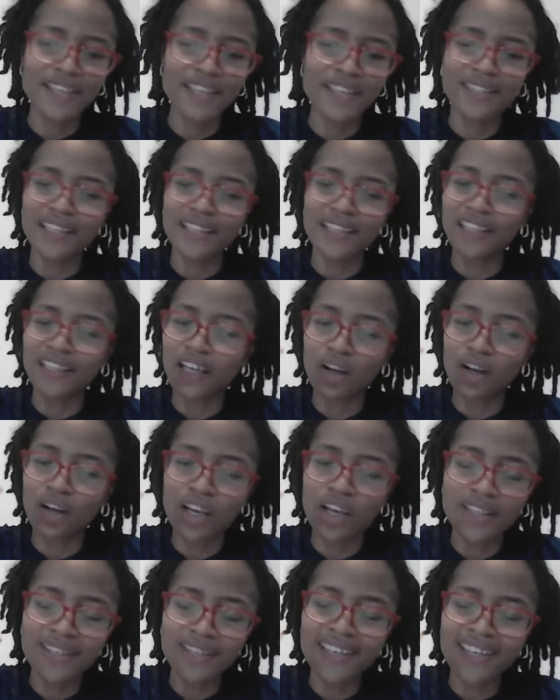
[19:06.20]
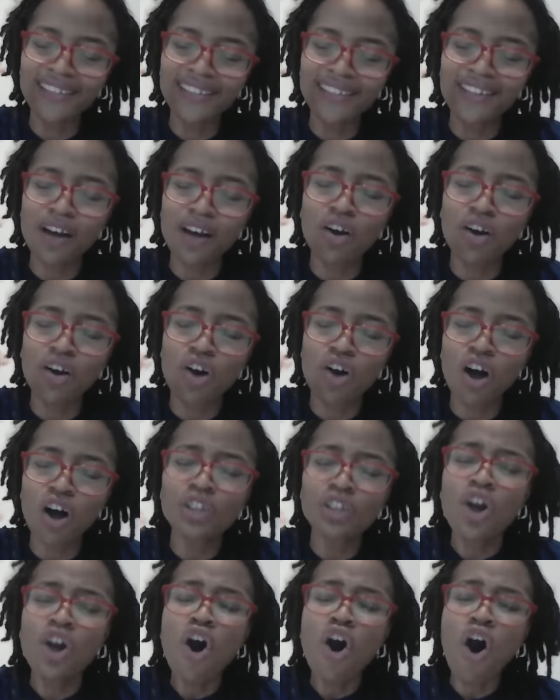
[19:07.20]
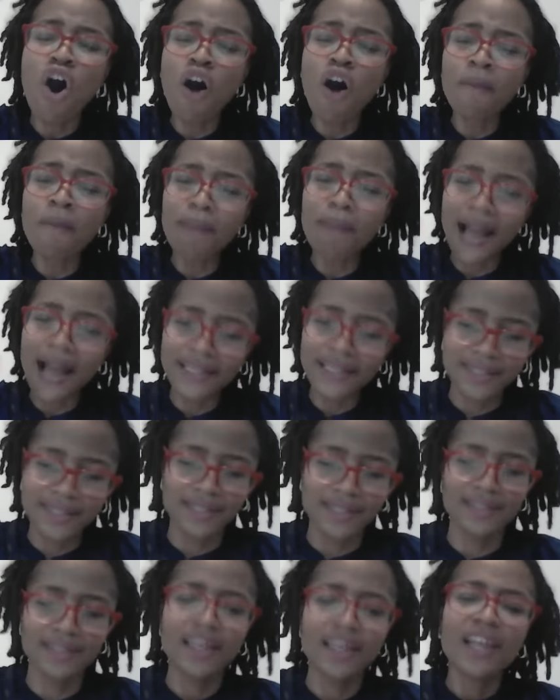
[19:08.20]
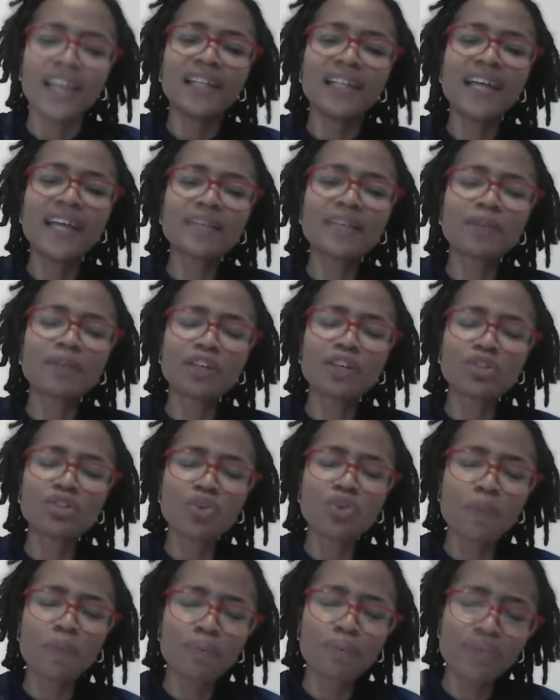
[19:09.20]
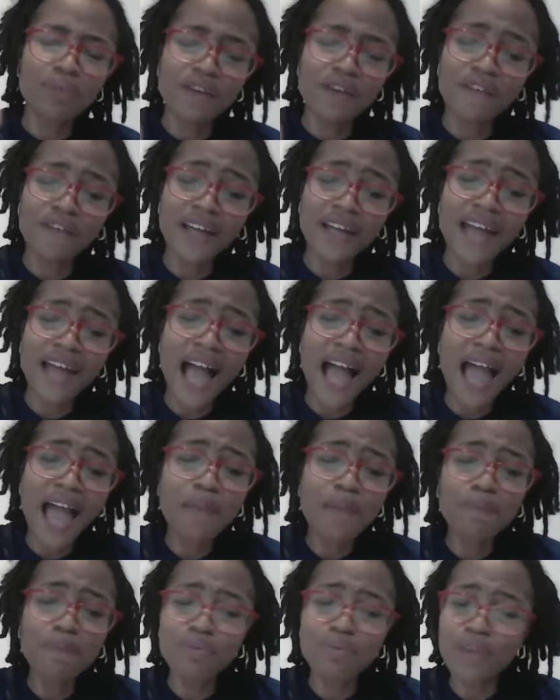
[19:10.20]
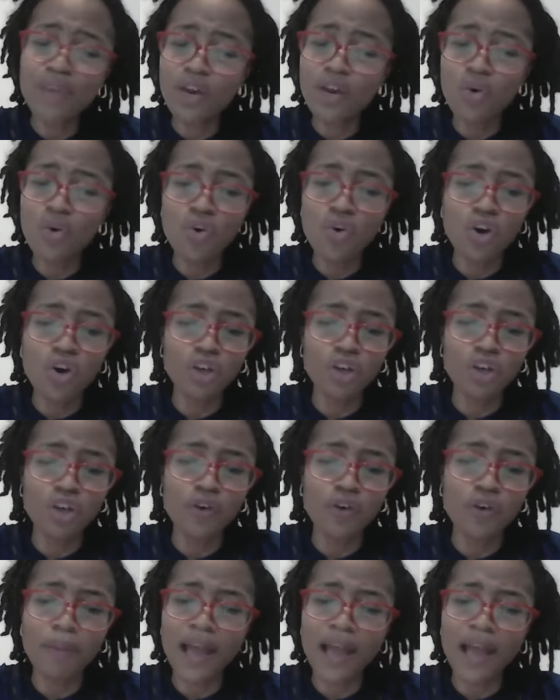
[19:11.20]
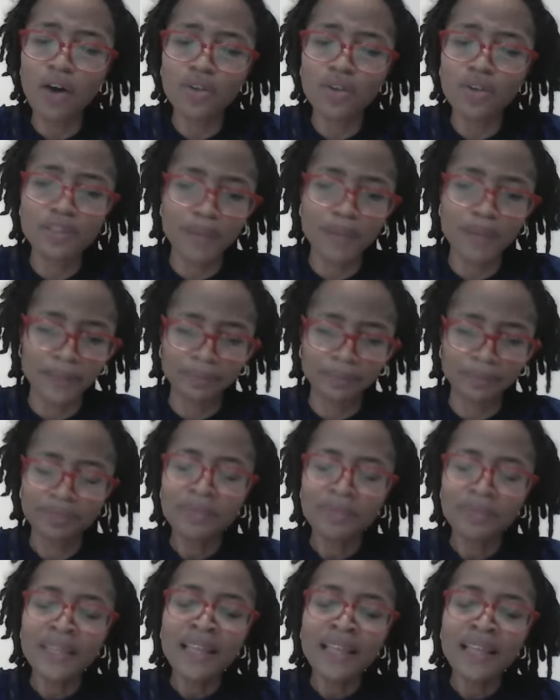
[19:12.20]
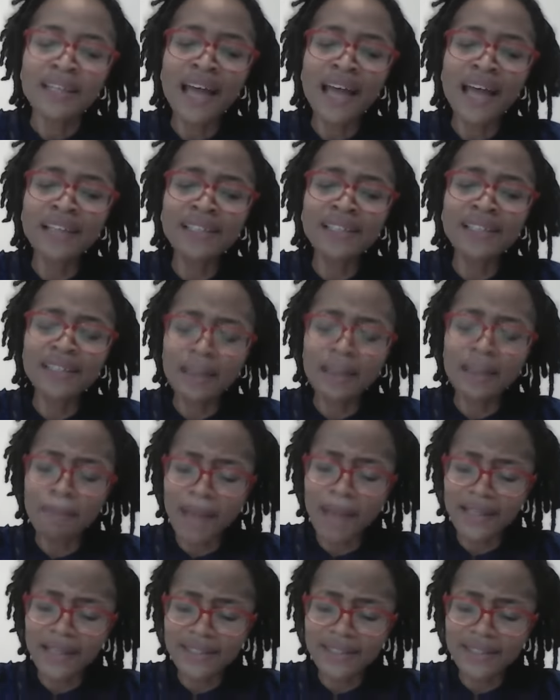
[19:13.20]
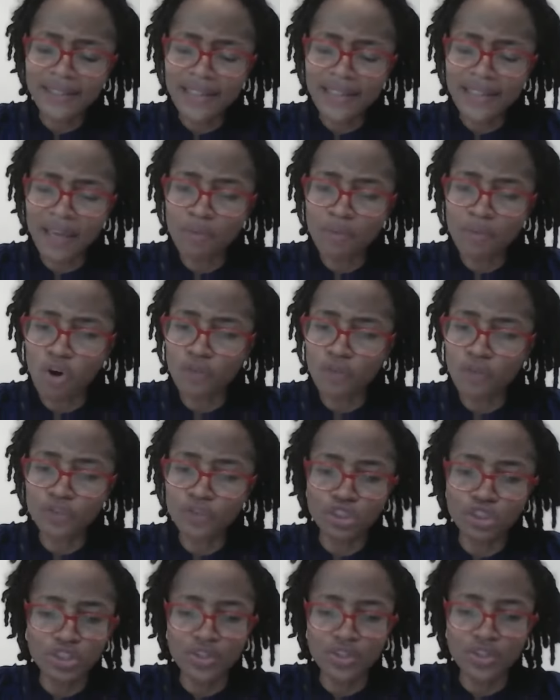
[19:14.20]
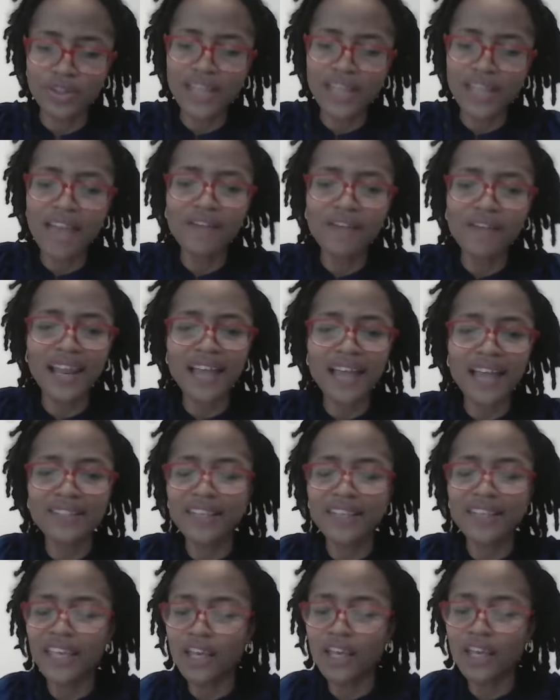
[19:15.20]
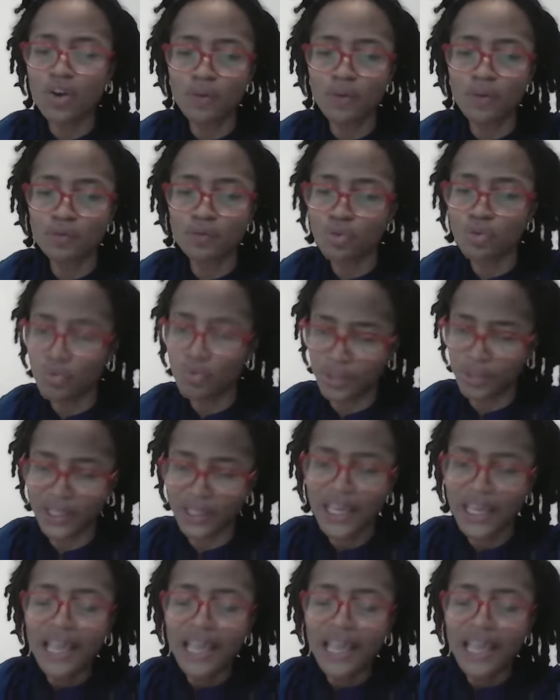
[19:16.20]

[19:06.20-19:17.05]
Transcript: is in is in the God Almighty. Let's begin to pray. Father, I pray, oh God, for my husband, that in the mighty name of Jesus, everlasting King of glory,